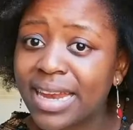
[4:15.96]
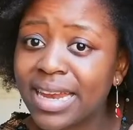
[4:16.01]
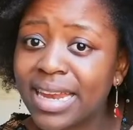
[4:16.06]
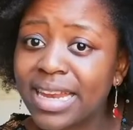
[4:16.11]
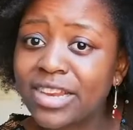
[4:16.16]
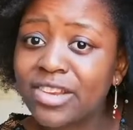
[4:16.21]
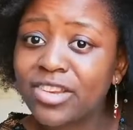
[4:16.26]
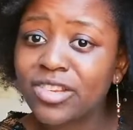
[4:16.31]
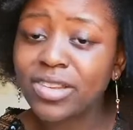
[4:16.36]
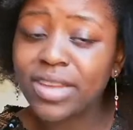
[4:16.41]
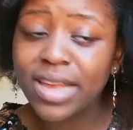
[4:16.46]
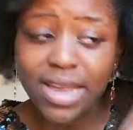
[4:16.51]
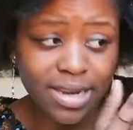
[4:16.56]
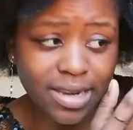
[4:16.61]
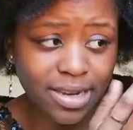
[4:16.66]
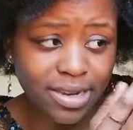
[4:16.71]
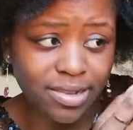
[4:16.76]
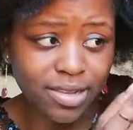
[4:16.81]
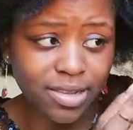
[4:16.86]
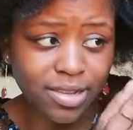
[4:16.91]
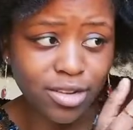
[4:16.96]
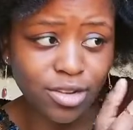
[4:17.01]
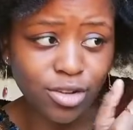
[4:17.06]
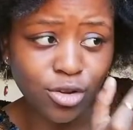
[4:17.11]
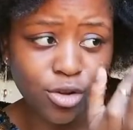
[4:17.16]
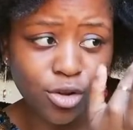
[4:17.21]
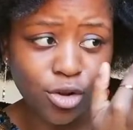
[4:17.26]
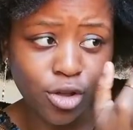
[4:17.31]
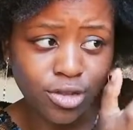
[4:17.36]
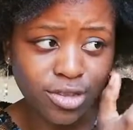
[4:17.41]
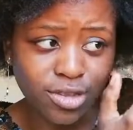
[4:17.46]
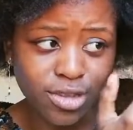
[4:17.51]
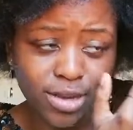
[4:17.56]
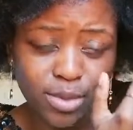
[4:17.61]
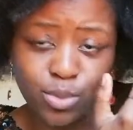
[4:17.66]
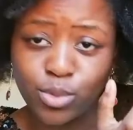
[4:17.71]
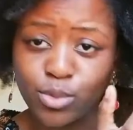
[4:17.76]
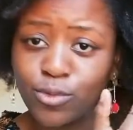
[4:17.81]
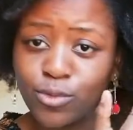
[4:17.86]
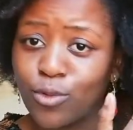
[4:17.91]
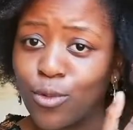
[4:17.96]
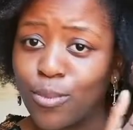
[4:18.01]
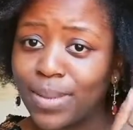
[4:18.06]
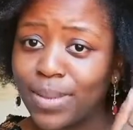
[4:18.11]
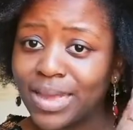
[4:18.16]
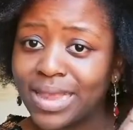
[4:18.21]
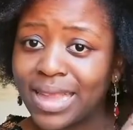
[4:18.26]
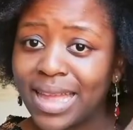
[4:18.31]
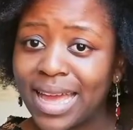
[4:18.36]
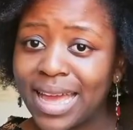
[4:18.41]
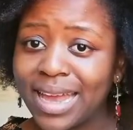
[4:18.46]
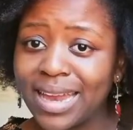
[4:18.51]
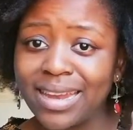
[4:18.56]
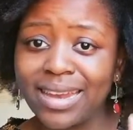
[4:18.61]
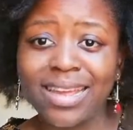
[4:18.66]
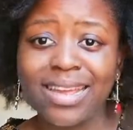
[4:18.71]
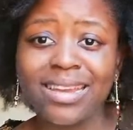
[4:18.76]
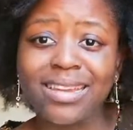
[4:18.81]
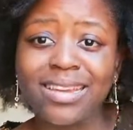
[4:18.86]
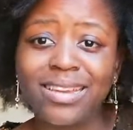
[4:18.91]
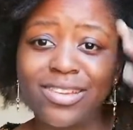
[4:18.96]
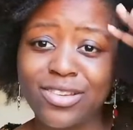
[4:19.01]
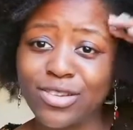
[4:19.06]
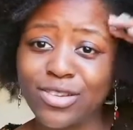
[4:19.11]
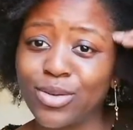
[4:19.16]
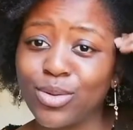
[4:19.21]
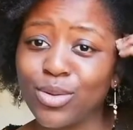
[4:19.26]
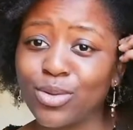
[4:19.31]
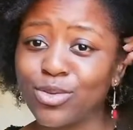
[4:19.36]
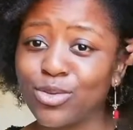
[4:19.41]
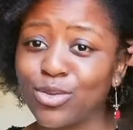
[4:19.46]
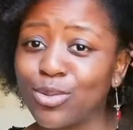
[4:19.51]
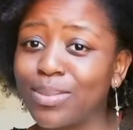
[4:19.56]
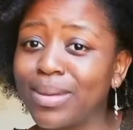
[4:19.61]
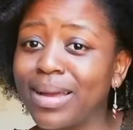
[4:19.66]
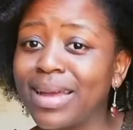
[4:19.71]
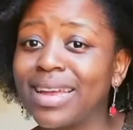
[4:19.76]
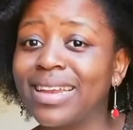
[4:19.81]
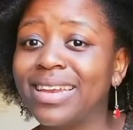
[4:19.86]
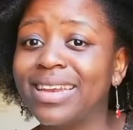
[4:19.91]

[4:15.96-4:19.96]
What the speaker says: just had little knots that would form at the end, and it just looked so bad.